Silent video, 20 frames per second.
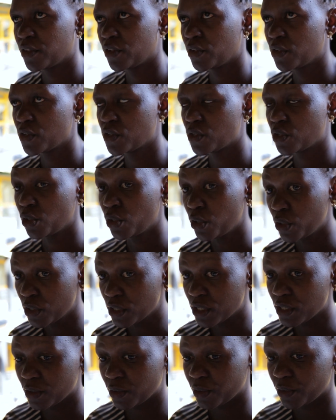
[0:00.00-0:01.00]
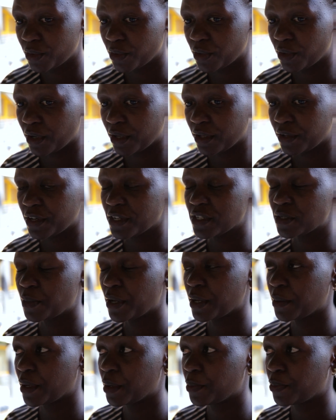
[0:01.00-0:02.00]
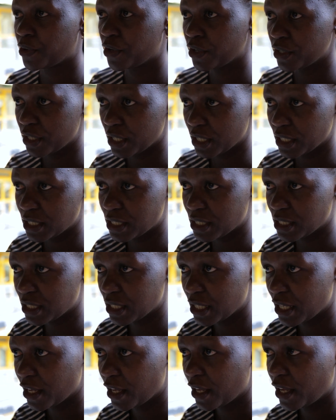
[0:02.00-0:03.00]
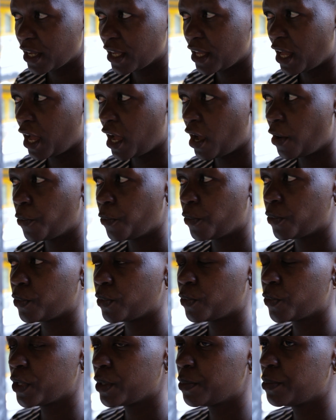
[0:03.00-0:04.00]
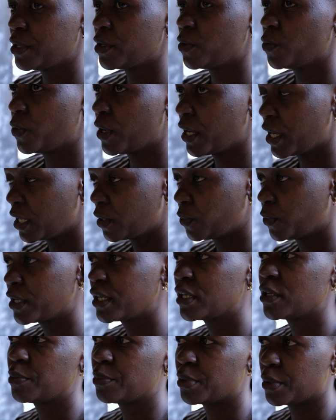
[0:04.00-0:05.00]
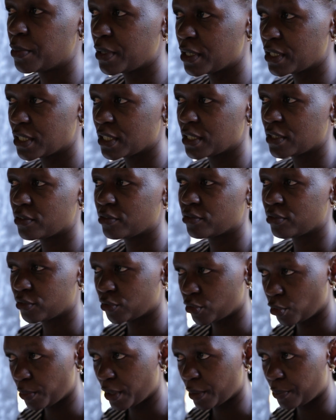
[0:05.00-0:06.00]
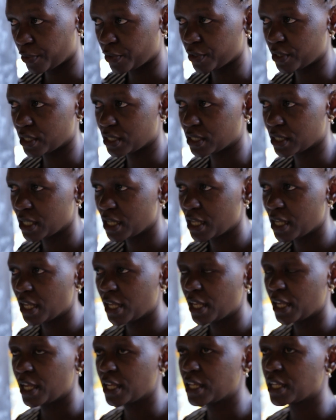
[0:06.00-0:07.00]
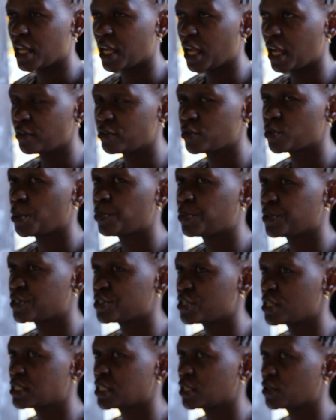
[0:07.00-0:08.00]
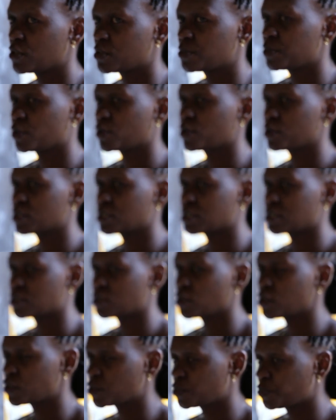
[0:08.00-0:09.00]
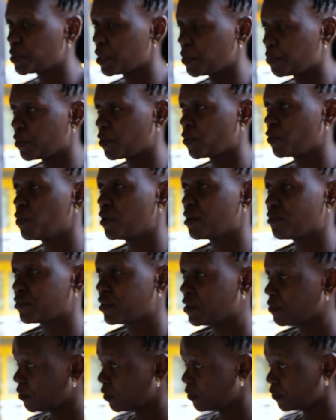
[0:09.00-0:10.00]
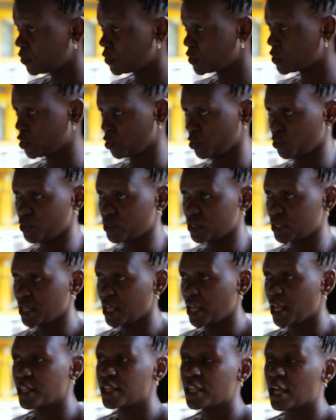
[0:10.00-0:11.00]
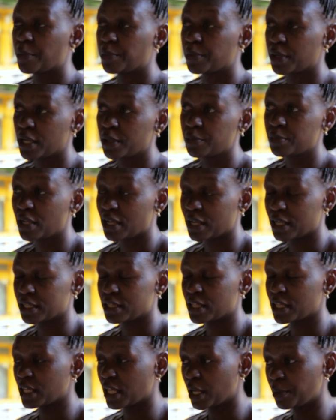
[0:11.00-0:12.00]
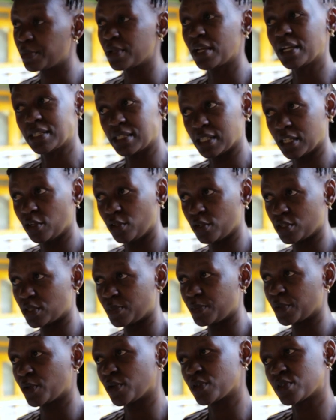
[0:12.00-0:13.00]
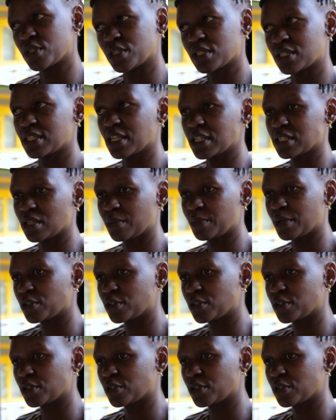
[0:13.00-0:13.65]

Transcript: Those tools raised by my projects uh, will be well, well implemented to my project. And I have to appreciate a lot because those people who have developed those tools, they have helped, they helped us a lot because it's just a